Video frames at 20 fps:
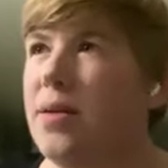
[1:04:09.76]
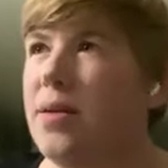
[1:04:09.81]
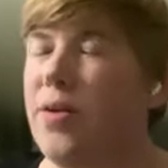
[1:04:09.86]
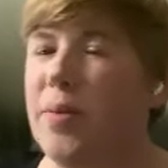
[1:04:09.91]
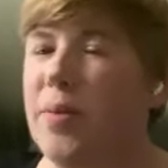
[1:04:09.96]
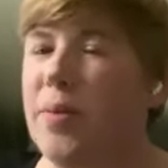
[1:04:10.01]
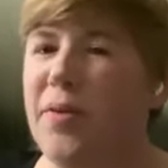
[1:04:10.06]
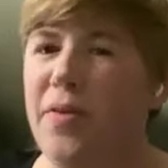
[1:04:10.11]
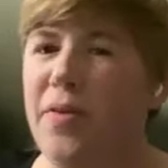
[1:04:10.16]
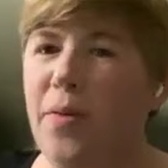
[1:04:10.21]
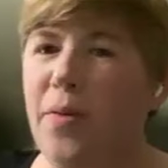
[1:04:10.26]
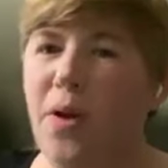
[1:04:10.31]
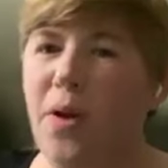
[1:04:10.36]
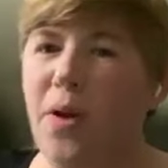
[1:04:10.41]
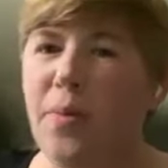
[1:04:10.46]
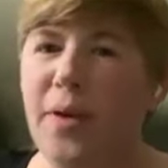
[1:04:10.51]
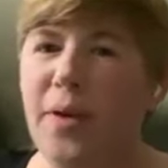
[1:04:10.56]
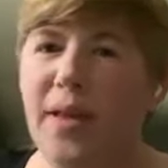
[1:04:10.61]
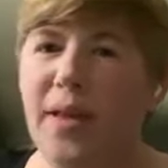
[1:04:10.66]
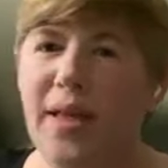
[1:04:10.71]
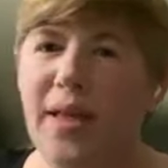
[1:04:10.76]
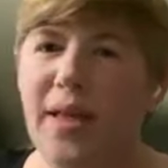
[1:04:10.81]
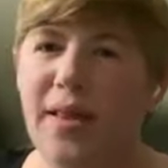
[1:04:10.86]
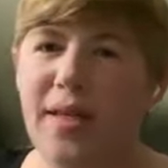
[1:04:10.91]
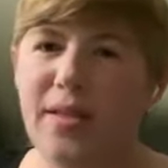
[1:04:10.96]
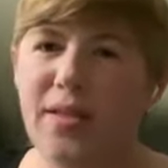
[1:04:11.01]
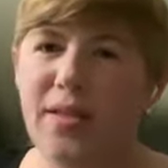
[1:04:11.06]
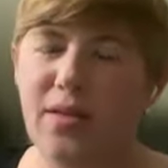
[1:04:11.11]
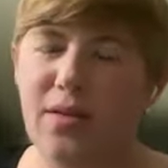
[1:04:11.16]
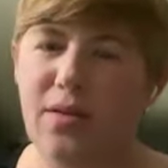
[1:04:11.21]
correct me if I'm wrong, but I think
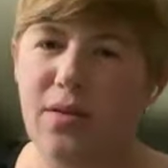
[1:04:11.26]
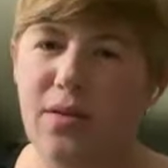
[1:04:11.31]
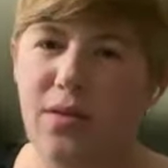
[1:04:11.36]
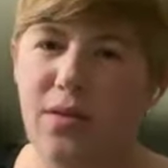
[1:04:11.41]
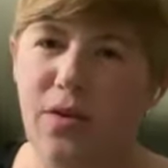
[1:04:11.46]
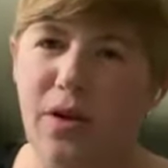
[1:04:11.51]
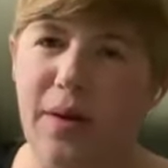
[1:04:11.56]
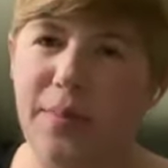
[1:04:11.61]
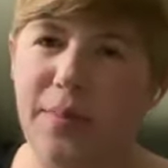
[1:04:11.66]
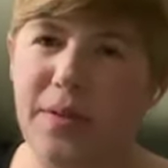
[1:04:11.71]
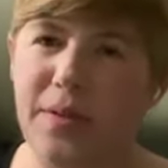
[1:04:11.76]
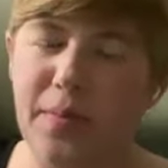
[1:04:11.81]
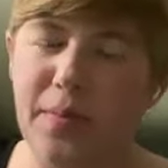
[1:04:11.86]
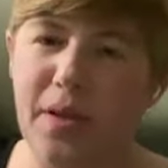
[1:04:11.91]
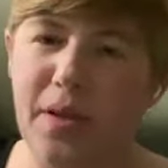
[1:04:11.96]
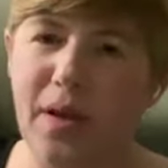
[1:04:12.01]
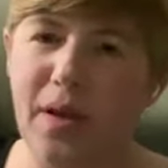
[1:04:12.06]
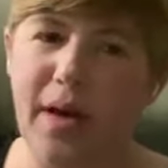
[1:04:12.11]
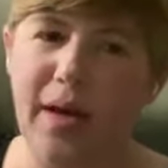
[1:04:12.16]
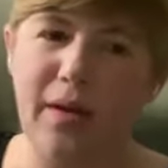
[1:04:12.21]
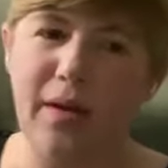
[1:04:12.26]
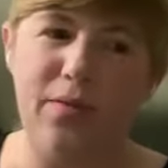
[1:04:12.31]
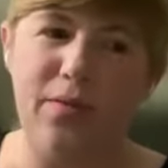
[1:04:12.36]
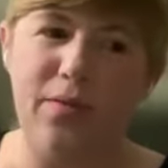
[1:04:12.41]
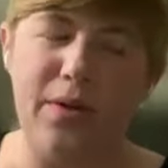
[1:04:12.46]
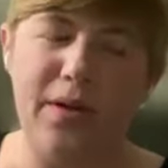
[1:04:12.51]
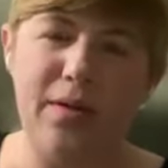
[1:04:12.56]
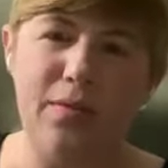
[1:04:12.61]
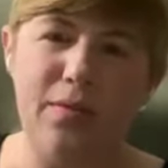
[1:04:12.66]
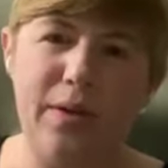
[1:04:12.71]
this crops up a lot
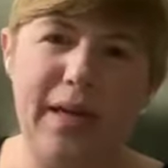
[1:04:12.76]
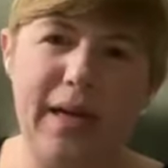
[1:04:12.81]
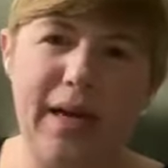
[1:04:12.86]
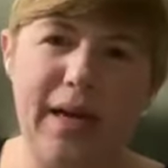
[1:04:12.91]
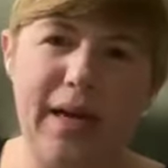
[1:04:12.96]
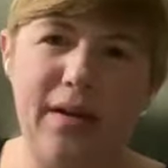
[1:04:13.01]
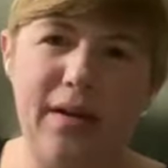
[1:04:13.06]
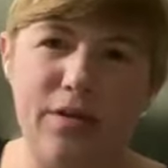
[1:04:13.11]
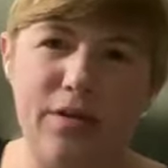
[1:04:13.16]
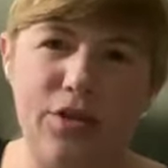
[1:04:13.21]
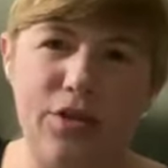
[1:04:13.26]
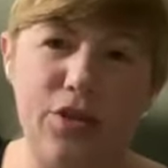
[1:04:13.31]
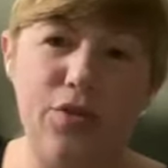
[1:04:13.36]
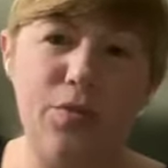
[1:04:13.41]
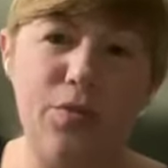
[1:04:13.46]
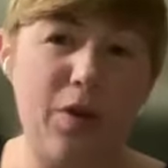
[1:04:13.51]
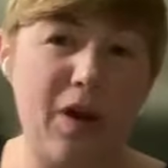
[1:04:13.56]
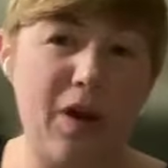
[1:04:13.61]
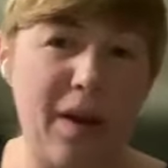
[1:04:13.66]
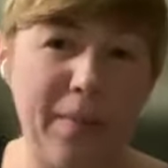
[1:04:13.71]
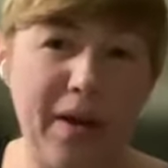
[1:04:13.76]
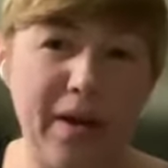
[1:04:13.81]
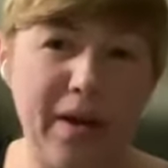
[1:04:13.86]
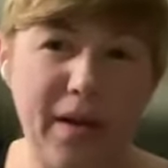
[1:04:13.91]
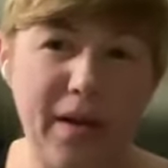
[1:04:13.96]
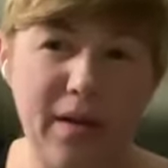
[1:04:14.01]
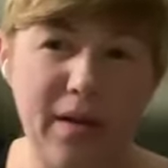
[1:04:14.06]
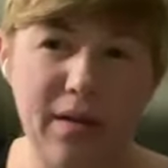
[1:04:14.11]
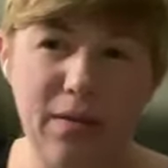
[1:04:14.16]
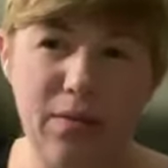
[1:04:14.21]
when we had a June
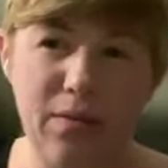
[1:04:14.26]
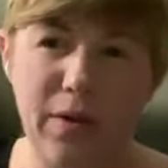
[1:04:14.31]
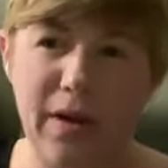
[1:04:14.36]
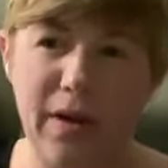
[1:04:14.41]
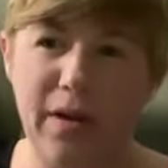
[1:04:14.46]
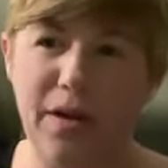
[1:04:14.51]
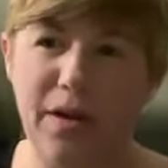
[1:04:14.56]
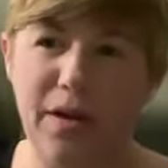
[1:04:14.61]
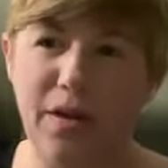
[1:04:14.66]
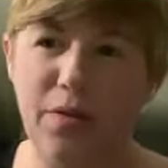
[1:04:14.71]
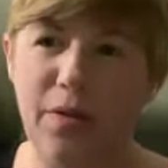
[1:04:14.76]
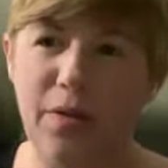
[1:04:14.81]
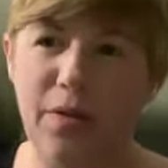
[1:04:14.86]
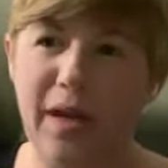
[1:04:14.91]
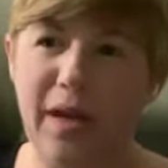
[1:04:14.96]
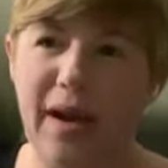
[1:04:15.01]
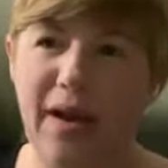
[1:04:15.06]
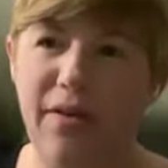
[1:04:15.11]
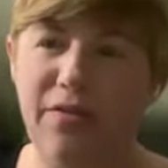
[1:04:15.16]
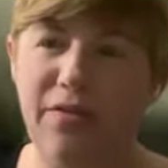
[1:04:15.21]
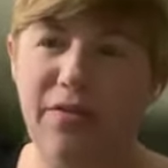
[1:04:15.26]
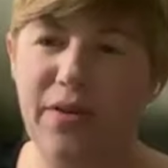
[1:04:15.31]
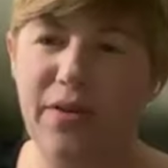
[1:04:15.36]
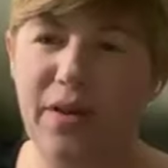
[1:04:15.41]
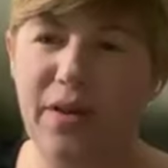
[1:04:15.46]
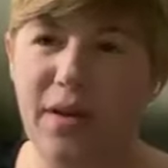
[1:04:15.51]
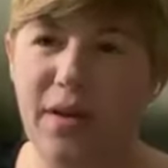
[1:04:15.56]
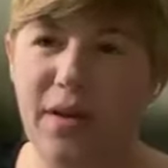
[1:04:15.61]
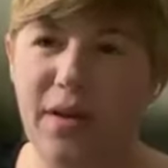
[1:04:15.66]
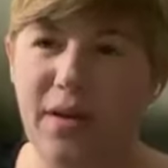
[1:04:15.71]
primary where you would have
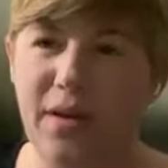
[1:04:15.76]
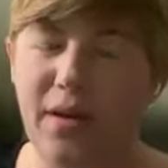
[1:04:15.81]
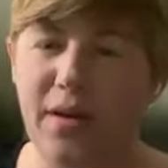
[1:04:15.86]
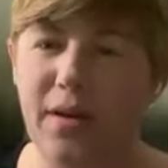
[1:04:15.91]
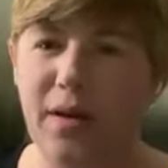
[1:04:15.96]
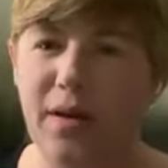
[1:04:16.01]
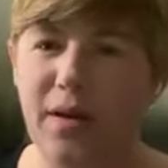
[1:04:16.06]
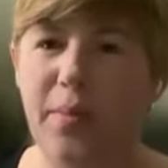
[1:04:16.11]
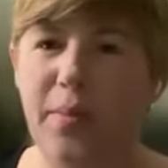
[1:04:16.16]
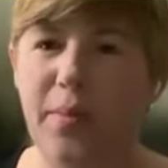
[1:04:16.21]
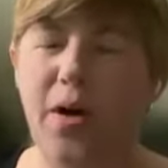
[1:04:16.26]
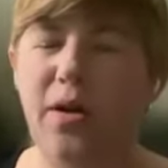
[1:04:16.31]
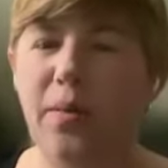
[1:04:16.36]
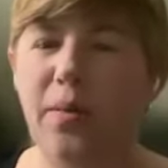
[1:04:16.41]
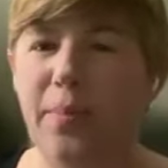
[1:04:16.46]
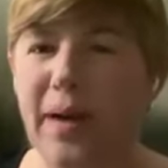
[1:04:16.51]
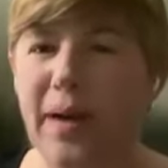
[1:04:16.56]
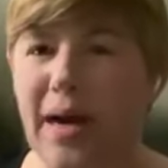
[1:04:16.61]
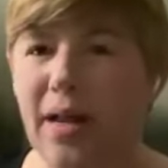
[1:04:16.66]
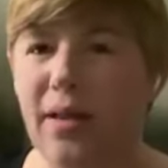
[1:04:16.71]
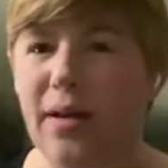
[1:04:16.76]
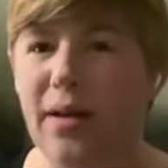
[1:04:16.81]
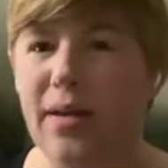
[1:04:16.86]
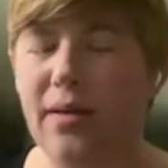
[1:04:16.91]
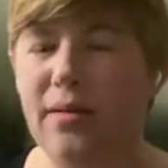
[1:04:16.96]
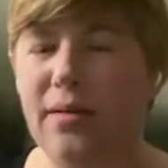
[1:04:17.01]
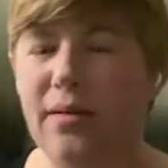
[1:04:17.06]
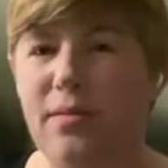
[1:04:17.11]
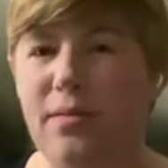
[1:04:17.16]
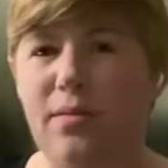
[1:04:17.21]
on a
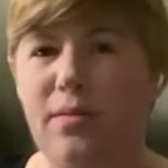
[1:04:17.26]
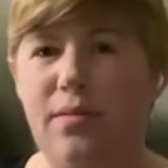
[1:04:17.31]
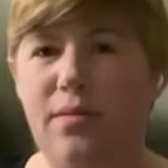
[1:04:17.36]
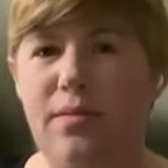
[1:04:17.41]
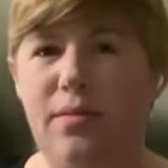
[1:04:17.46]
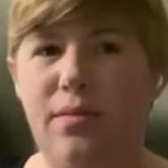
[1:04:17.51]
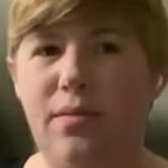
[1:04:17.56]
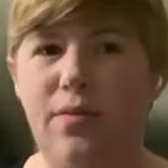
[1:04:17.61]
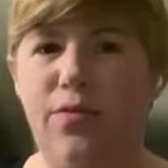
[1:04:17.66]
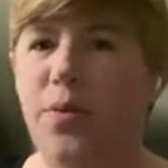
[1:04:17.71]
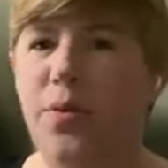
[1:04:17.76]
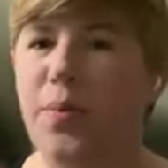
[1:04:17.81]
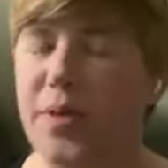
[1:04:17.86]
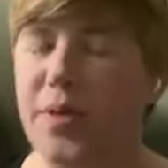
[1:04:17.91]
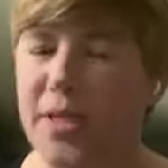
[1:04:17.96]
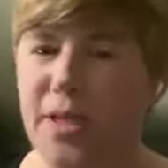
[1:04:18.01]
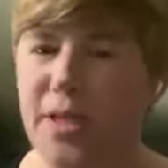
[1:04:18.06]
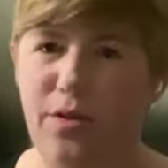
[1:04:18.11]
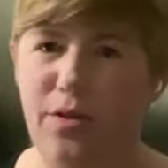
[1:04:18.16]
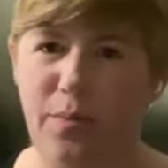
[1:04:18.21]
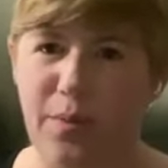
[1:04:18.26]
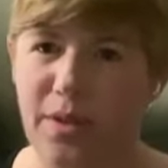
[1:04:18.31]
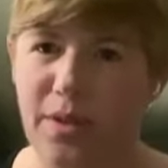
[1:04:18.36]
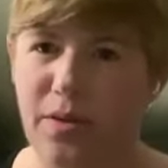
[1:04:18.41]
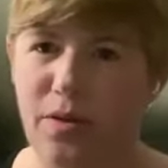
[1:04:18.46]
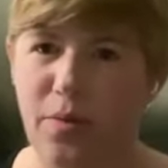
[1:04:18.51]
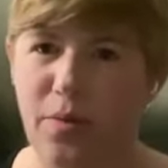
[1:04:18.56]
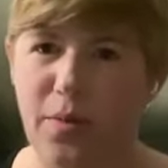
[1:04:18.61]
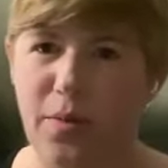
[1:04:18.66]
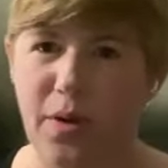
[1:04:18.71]
ballot for a particular
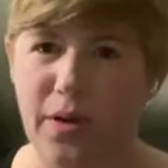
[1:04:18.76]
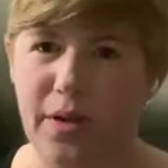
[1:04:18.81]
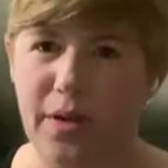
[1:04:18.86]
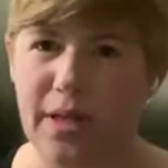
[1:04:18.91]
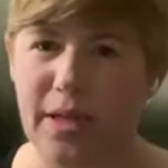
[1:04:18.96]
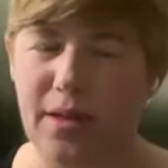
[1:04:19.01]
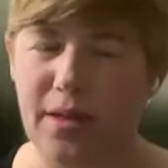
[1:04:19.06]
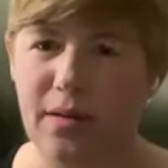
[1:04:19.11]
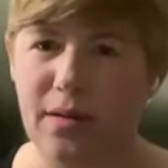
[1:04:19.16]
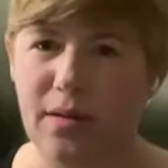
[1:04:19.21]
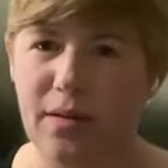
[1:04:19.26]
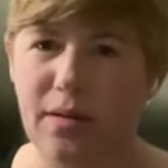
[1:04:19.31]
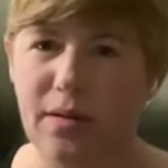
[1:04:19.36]
political party,